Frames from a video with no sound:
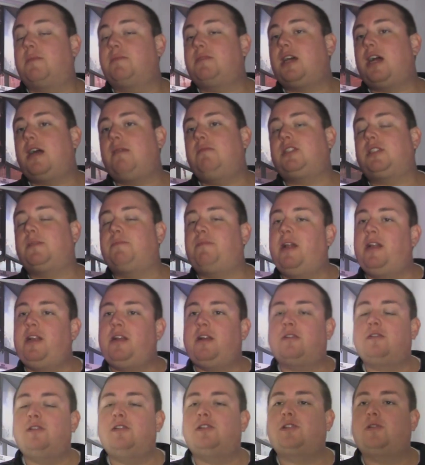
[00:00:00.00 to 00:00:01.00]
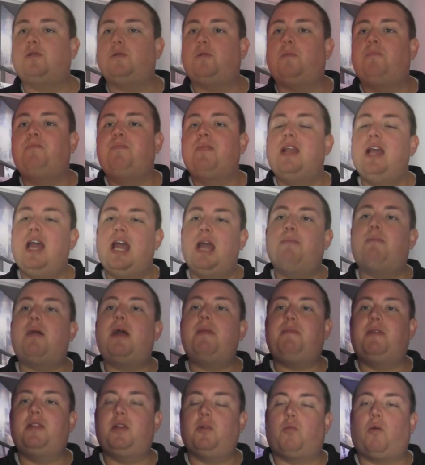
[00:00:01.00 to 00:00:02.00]
Sometimes, depending on the school, it
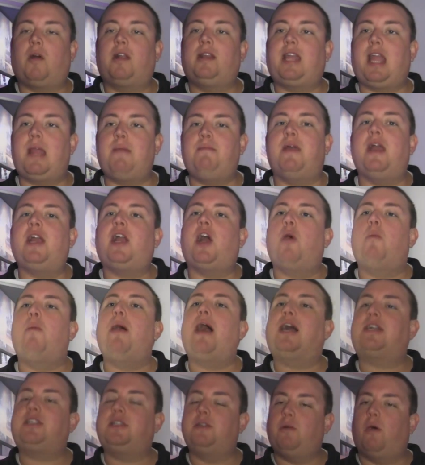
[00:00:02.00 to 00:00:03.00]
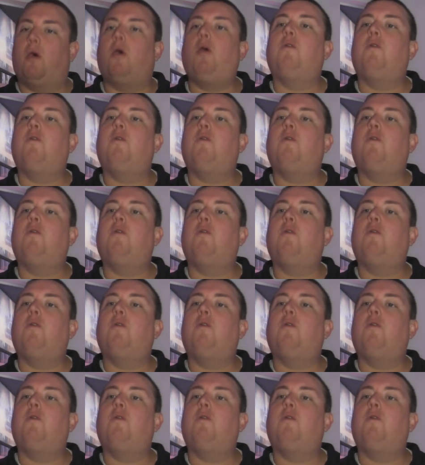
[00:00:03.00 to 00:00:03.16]
might be the one game they go back to